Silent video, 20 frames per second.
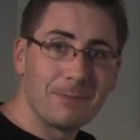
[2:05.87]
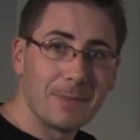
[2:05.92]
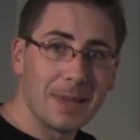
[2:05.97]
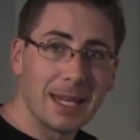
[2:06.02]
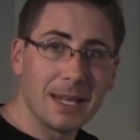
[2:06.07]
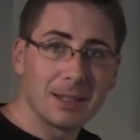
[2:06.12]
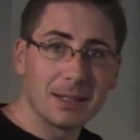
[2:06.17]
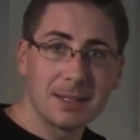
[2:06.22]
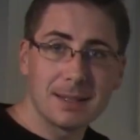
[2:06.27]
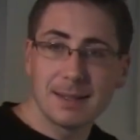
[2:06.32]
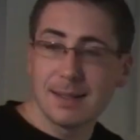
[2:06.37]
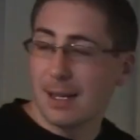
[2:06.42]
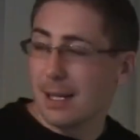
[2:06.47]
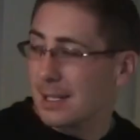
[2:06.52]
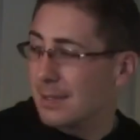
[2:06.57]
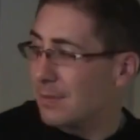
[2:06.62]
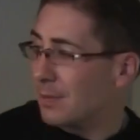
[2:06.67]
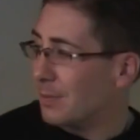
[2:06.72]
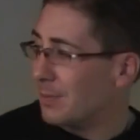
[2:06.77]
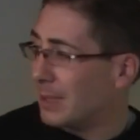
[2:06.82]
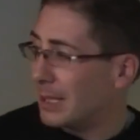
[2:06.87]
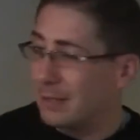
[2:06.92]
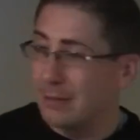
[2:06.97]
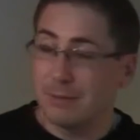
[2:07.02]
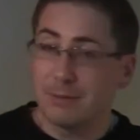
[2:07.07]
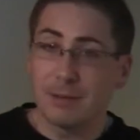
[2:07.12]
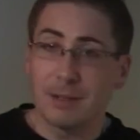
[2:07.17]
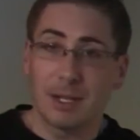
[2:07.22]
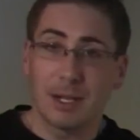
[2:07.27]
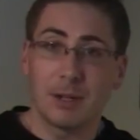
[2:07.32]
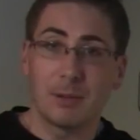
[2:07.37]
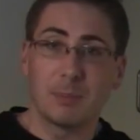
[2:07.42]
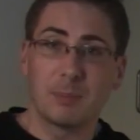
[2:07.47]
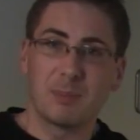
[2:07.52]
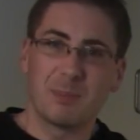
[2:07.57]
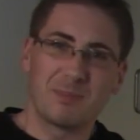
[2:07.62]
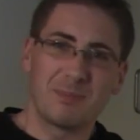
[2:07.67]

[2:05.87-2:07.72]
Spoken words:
Now the sauce will be, I'll